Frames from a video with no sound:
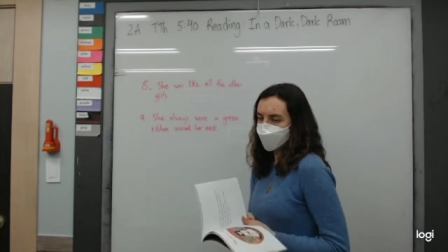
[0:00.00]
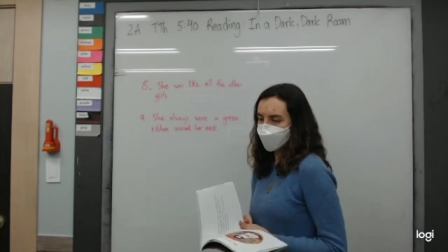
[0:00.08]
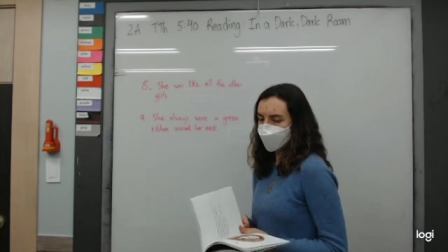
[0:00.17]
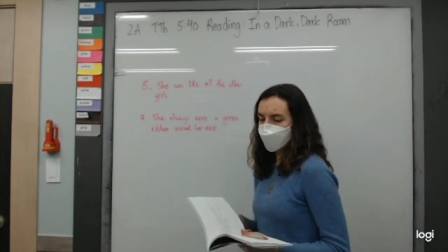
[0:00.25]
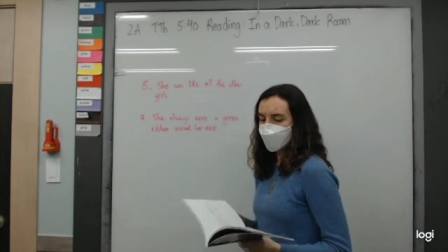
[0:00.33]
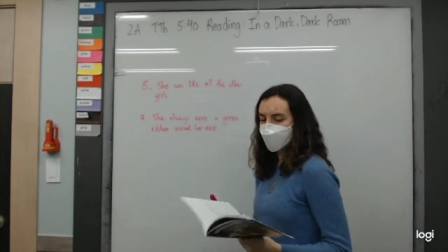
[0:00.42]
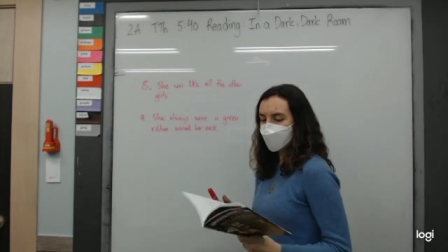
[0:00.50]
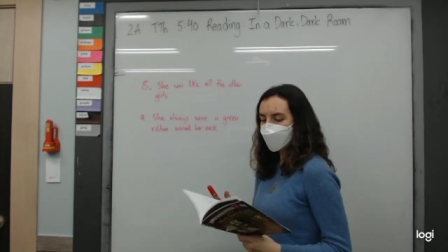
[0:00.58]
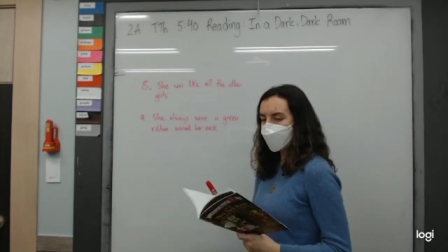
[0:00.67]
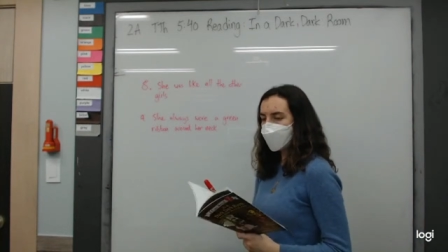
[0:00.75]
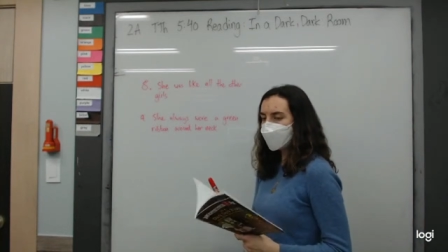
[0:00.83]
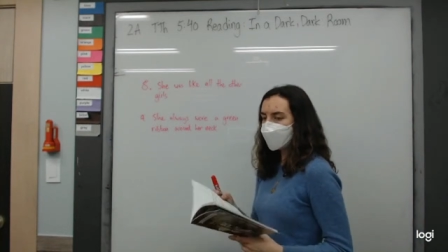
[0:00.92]
Is she
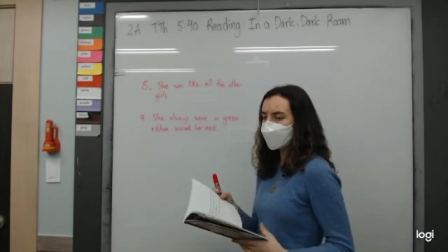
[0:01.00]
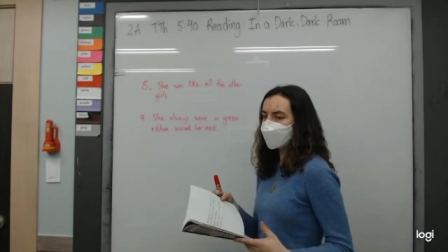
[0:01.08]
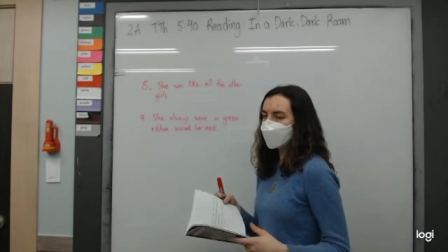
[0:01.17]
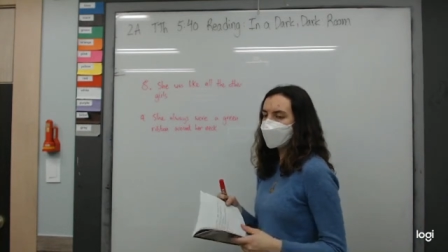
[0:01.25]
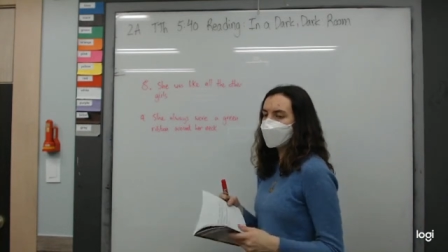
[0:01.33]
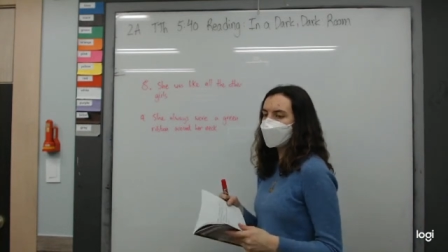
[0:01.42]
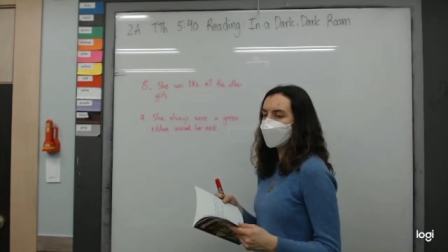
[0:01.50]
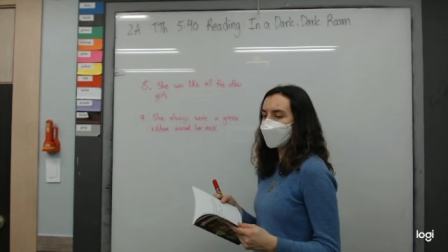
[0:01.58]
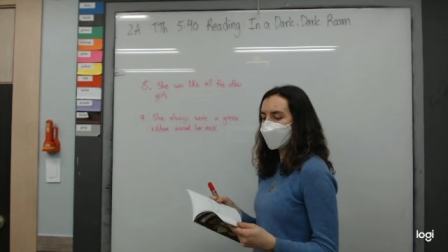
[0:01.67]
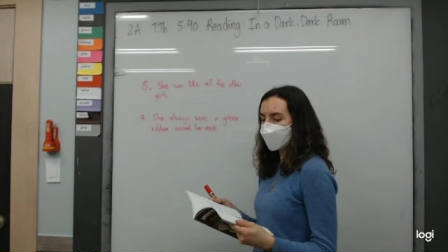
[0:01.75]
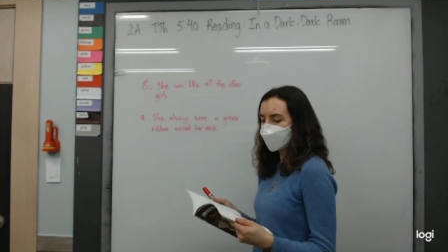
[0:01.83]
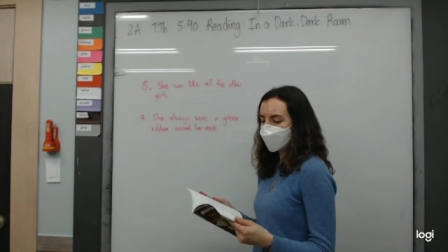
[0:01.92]
ugly? Is she
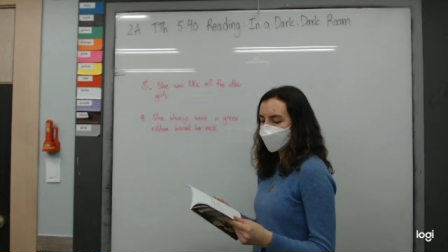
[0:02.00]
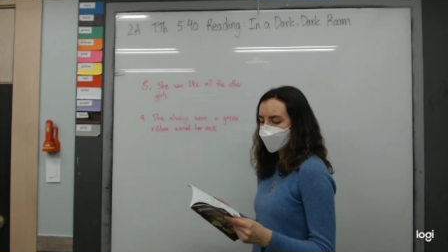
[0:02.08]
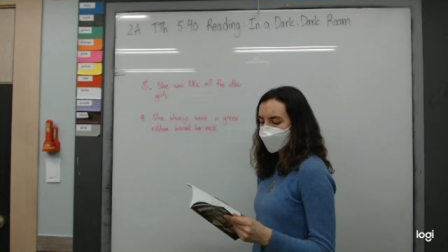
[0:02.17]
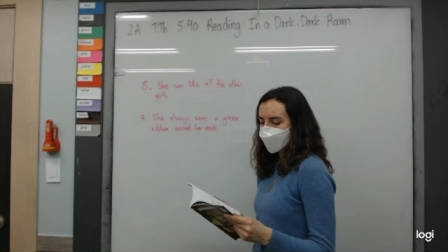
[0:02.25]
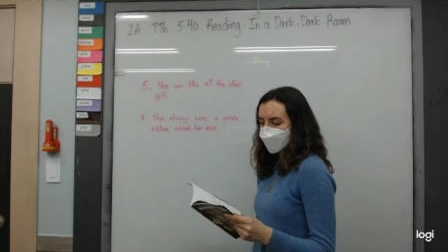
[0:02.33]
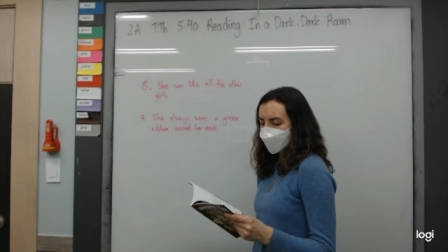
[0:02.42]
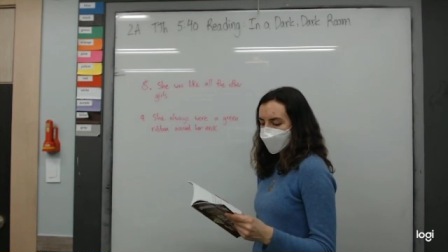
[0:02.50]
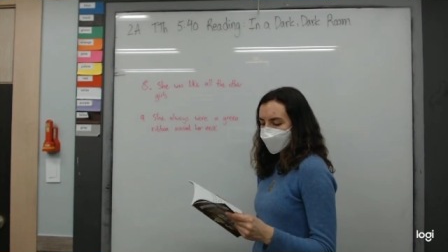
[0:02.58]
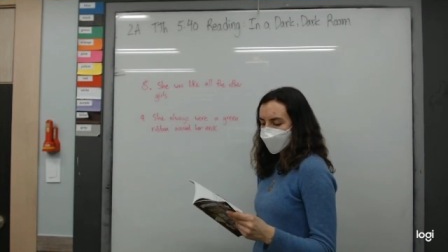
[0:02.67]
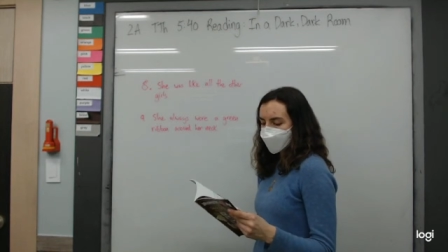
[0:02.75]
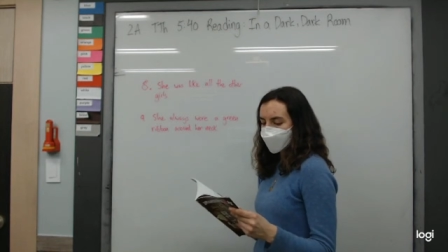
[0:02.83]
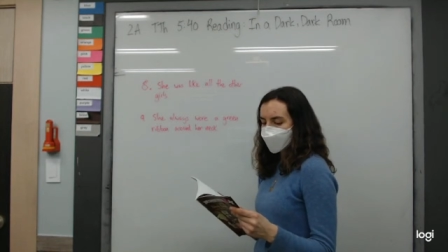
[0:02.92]
pretty?
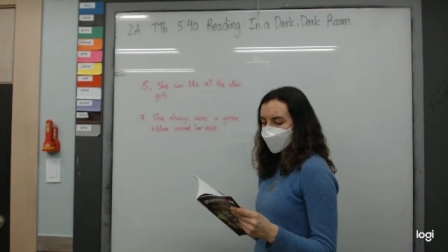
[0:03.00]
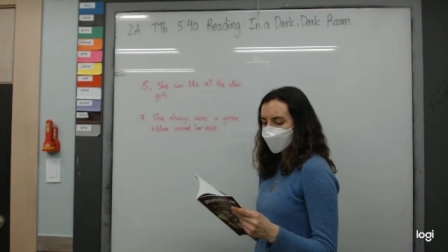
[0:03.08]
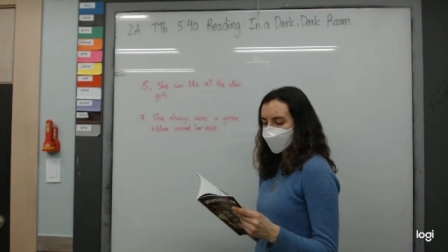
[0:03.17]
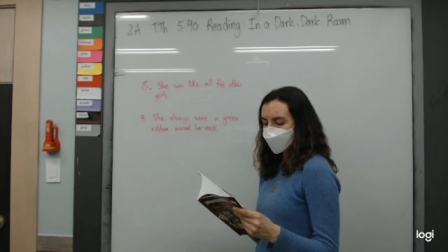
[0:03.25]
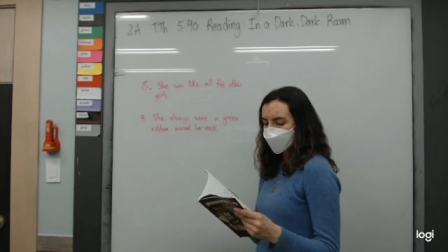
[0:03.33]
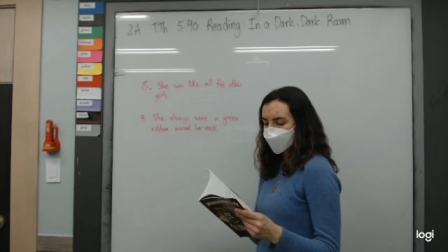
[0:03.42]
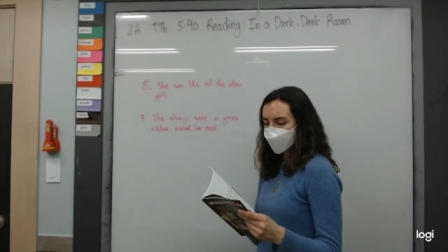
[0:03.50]
Does she look